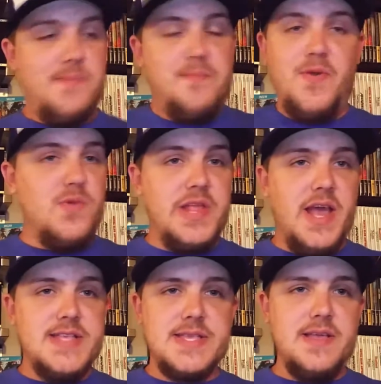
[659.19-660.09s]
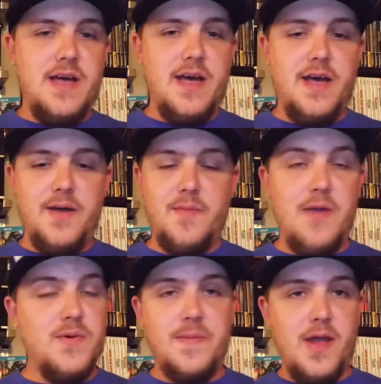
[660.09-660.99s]
but really nice.
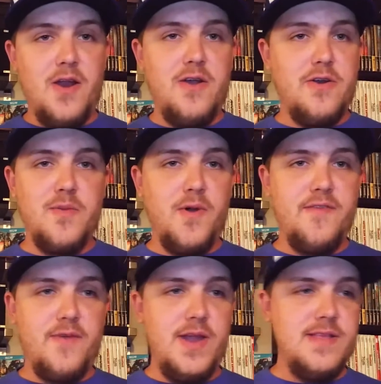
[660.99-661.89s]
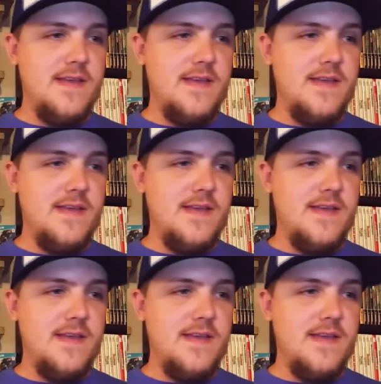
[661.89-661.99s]
I met her and her boyfriend